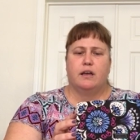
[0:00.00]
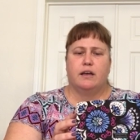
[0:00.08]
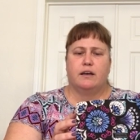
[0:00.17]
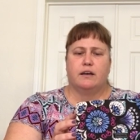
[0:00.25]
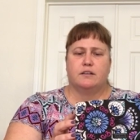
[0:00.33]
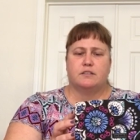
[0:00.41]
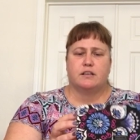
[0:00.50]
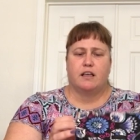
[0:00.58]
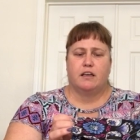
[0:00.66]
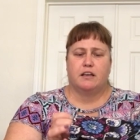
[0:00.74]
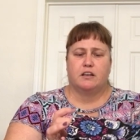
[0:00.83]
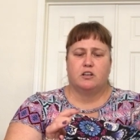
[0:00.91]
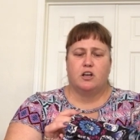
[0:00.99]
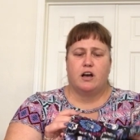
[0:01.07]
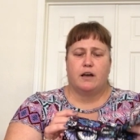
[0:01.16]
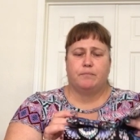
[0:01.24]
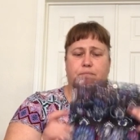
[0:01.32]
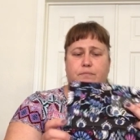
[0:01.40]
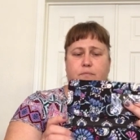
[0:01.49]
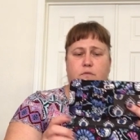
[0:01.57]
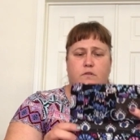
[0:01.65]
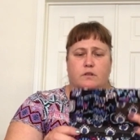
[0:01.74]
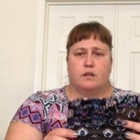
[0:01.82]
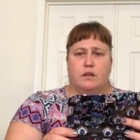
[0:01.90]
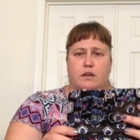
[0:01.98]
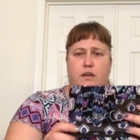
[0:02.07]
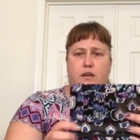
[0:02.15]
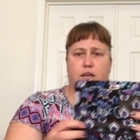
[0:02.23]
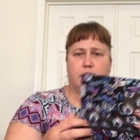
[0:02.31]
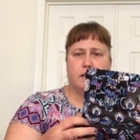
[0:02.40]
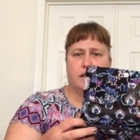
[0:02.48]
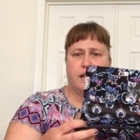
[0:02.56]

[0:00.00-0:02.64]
and I like it a lot. It